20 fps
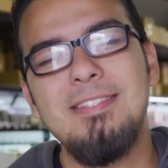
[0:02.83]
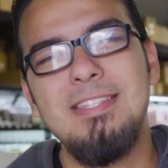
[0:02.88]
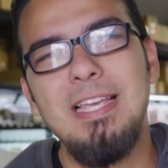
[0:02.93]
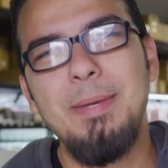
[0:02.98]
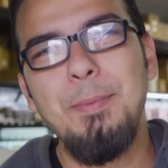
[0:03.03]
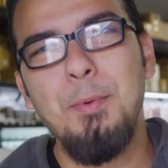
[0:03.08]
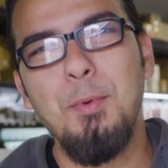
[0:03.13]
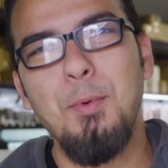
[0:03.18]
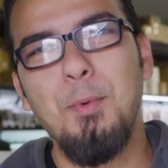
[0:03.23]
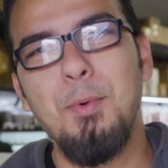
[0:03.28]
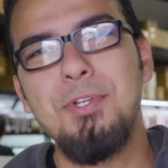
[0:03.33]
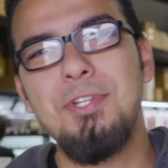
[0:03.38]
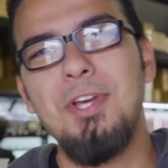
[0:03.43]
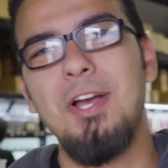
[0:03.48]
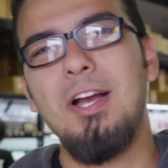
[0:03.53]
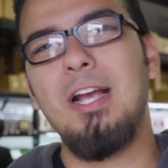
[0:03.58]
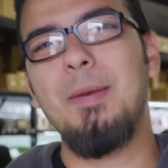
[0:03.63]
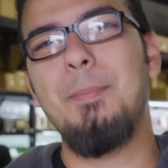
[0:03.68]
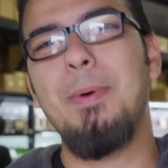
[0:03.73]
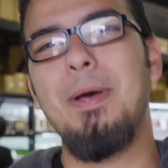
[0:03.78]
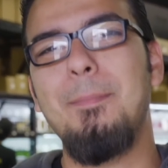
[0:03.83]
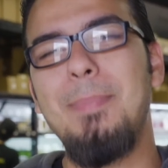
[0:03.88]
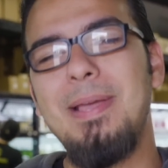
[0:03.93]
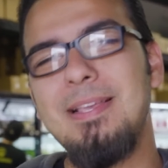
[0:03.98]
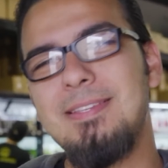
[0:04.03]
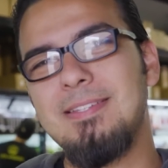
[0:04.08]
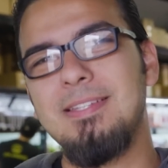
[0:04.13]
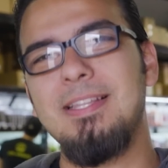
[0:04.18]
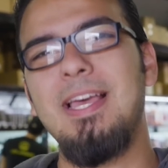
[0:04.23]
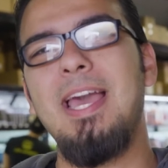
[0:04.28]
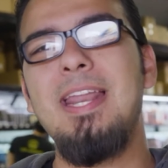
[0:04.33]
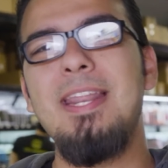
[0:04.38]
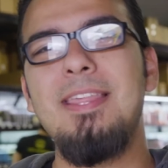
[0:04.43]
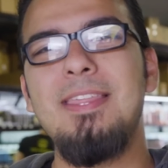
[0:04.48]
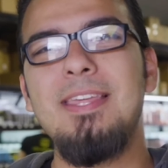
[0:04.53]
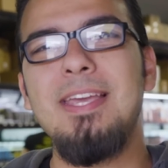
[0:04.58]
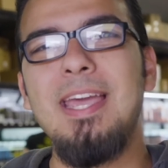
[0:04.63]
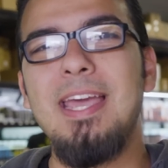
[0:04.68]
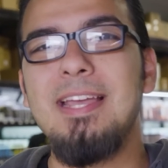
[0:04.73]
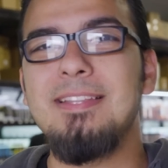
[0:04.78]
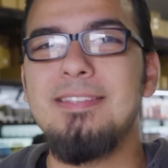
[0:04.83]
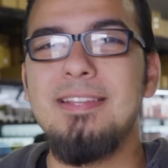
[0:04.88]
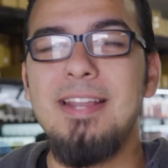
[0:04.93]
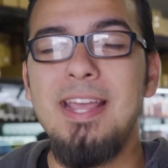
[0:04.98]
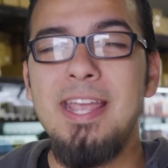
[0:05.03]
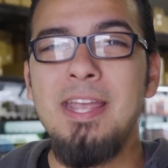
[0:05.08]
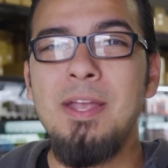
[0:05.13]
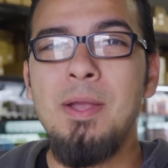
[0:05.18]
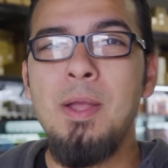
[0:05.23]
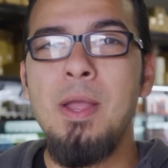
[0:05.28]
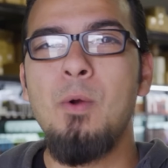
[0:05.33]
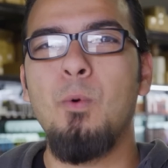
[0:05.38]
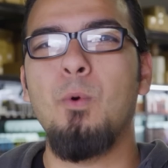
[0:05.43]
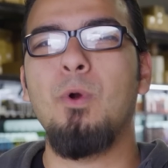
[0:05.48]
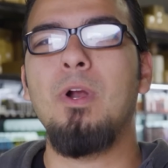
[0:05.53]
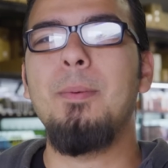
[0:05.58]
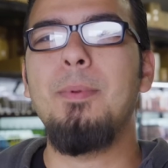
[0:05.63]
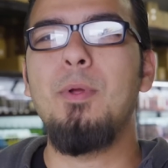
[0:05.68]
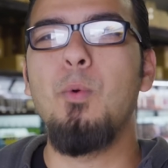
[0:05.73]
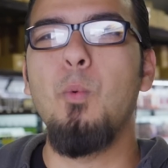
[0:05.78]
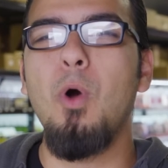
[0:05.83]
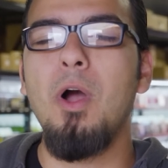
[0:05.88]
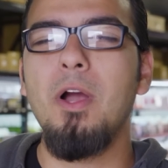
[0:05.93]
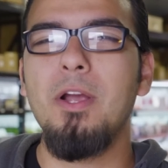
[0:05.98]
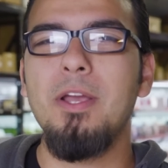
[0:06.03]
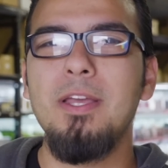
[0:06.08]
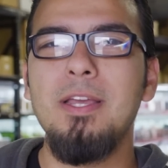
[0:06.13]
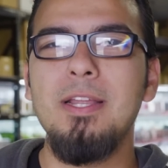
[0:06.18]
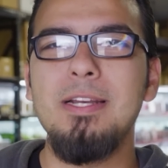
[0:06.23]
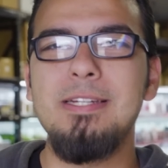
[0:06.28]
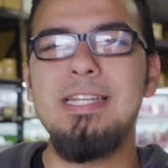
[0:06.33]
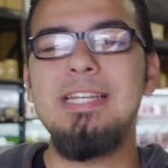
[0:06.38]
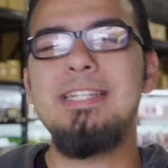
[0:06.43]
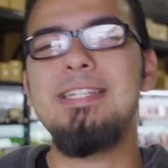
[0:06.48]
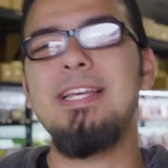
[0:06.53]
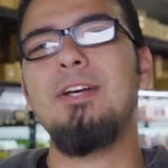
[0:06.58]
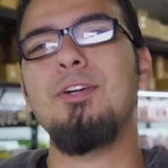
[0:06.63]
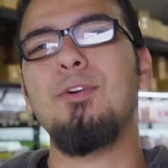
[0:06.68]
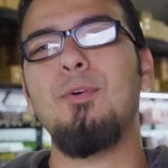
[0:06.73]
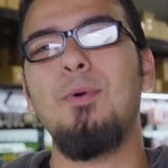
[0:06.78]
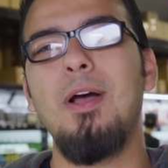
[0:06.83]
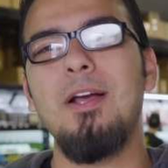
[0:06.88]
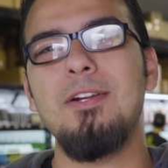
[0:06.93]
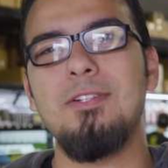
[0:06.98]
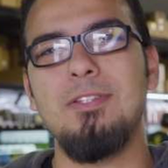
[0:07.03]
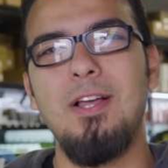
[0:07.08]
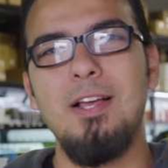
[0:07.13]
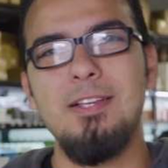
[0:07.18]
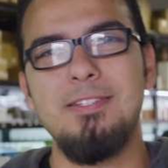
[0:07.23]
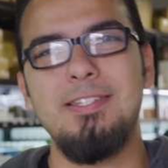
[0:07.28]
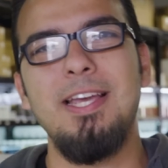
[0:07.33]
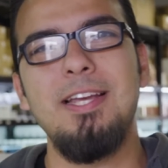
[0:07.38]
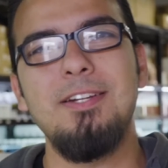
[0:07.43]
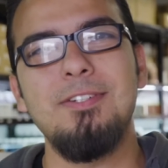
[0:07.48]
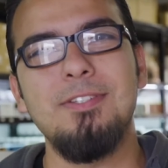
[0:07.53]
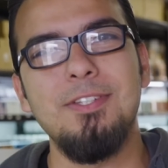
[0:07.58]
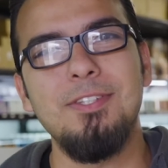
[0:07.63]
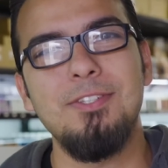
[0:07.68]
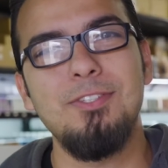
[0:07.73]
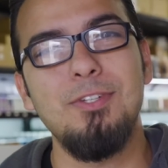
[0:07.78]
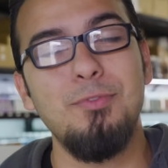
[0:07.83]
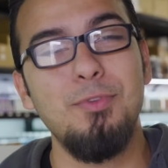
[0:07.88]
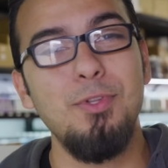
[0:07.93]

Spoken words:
the segment where we talk about basically anything, and today we're going to be walking Detail Garage Los Angeles.